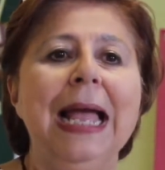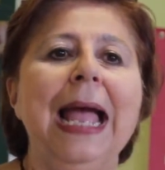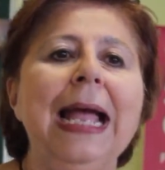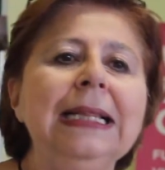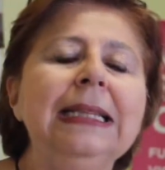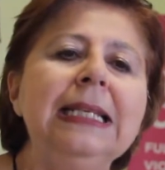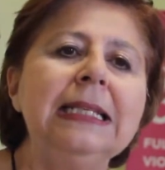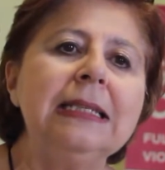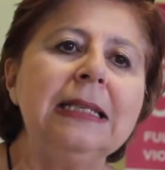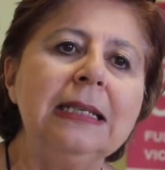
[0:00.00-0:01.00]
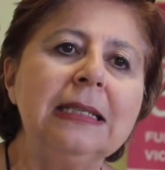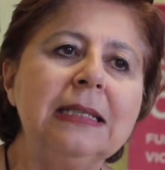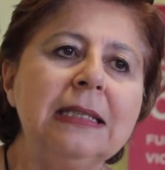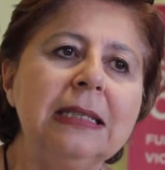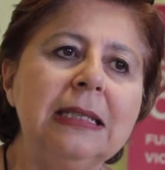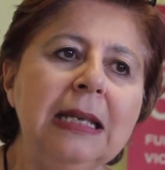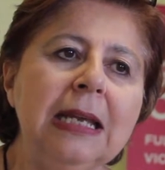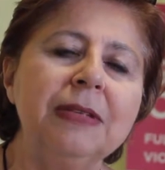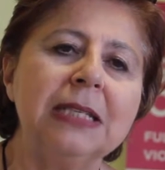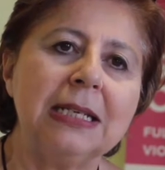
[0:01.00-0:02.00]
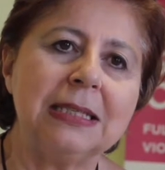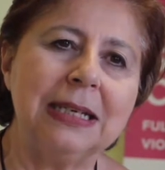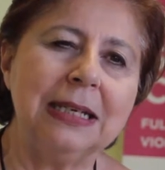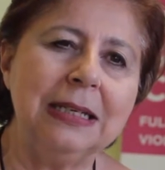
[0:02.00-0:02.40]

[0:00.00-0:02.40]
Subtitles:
And this gives us the